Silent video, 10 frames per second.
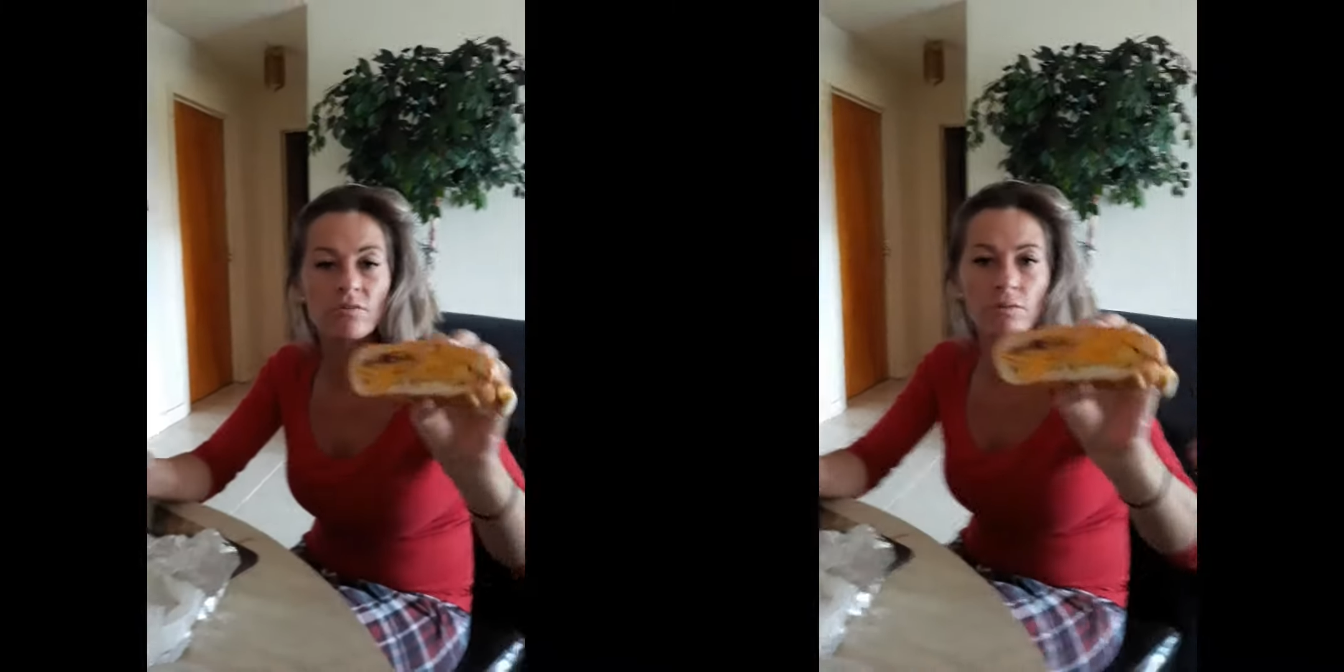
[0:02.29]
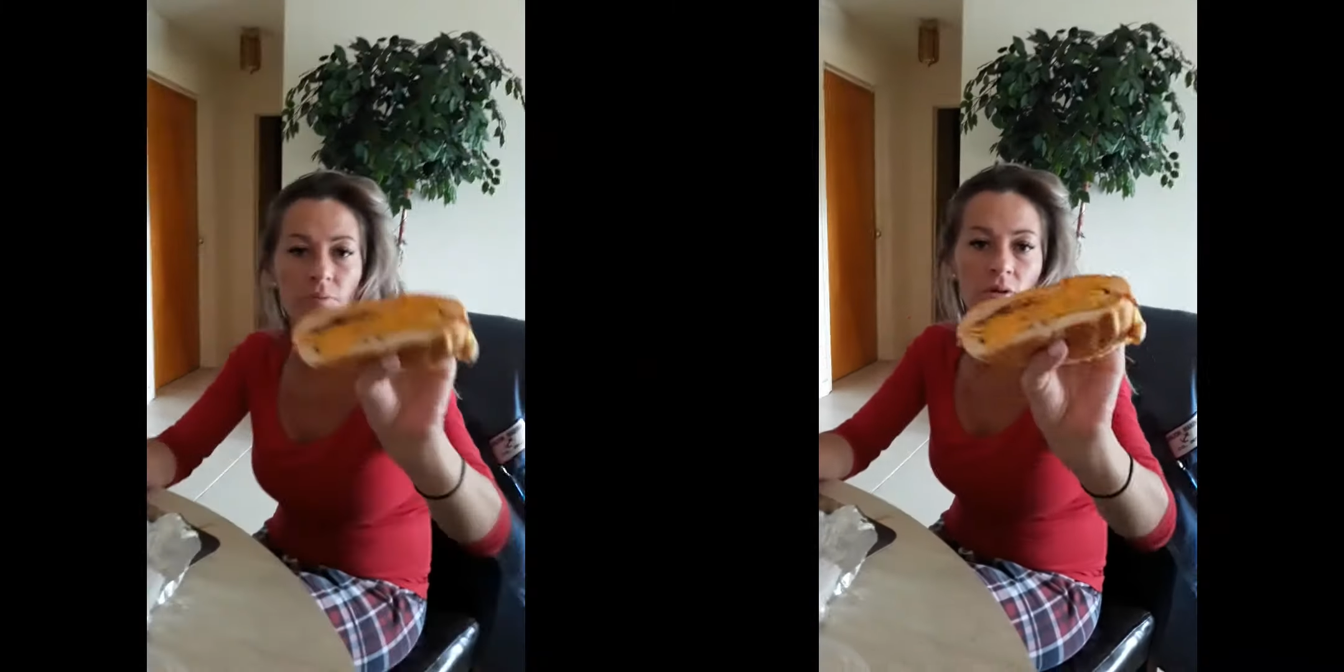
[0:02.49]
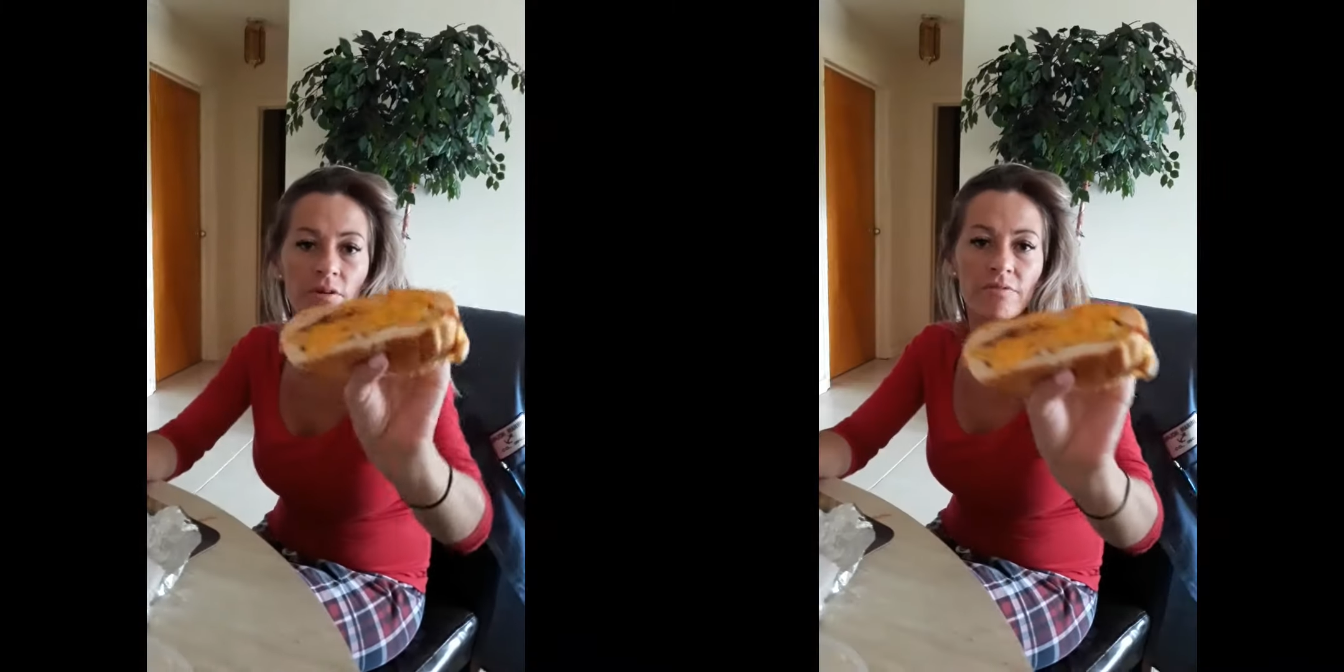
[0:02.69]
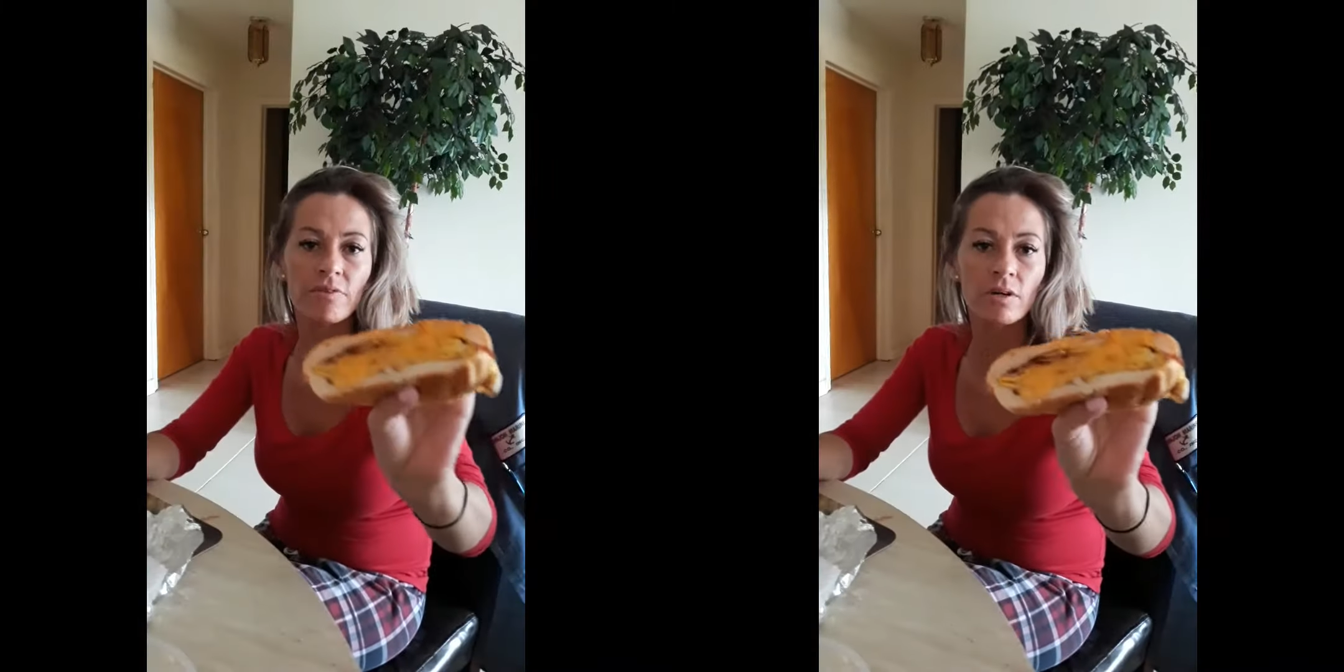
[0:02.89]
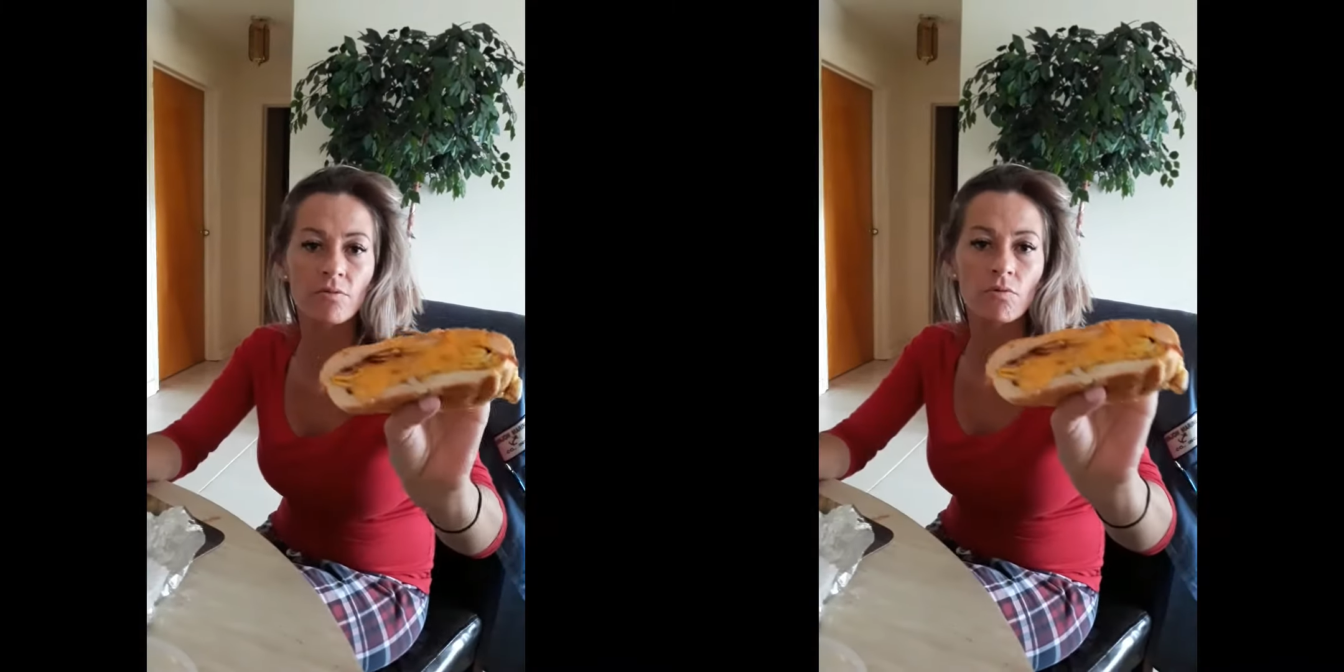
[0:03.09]
have to put in a
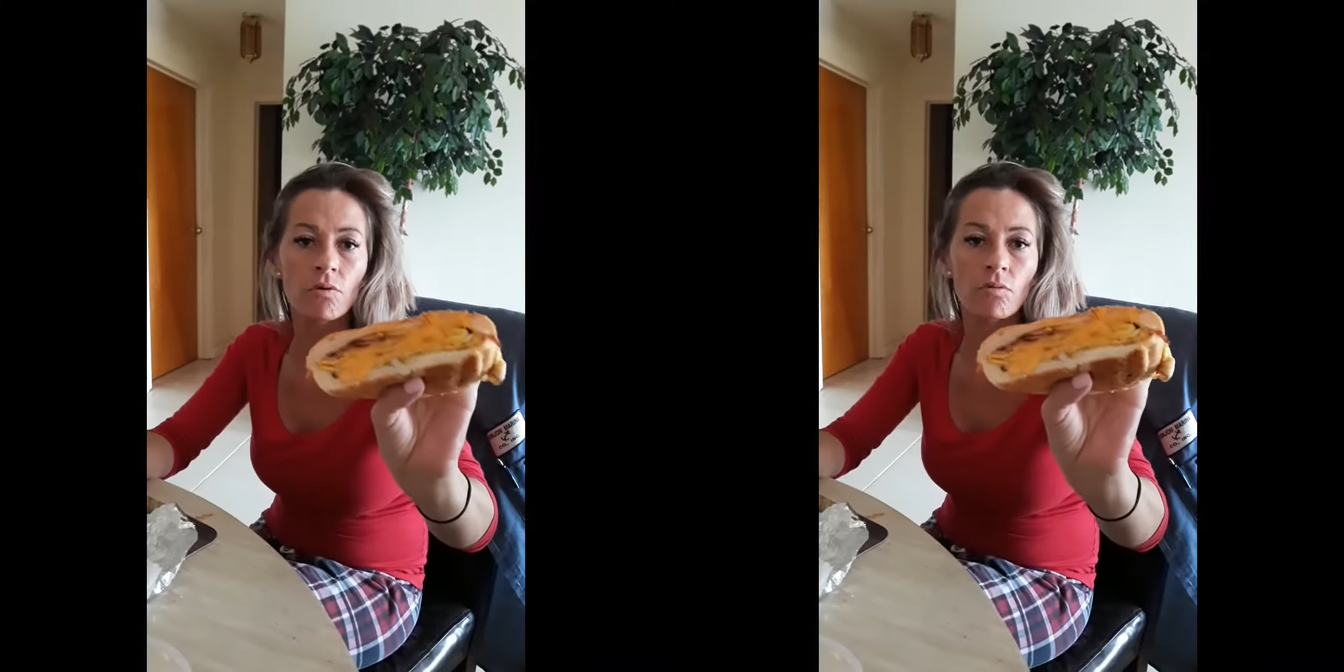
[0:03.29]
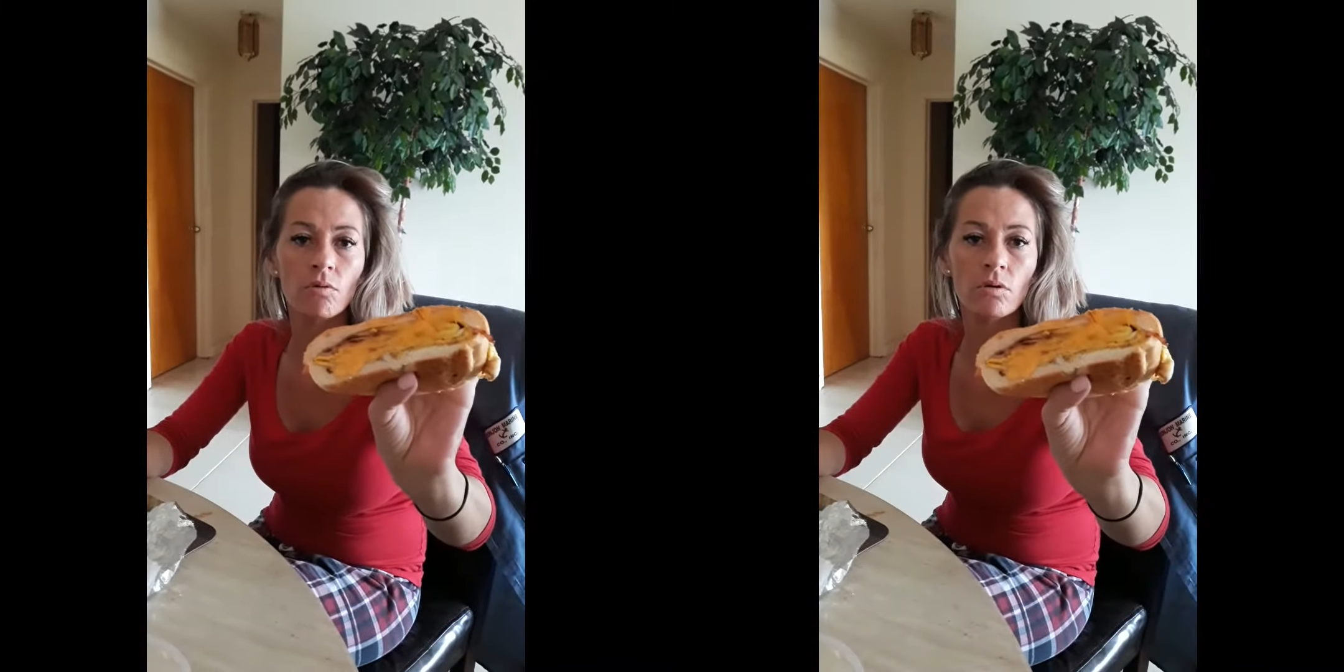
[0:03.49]
fucking roll?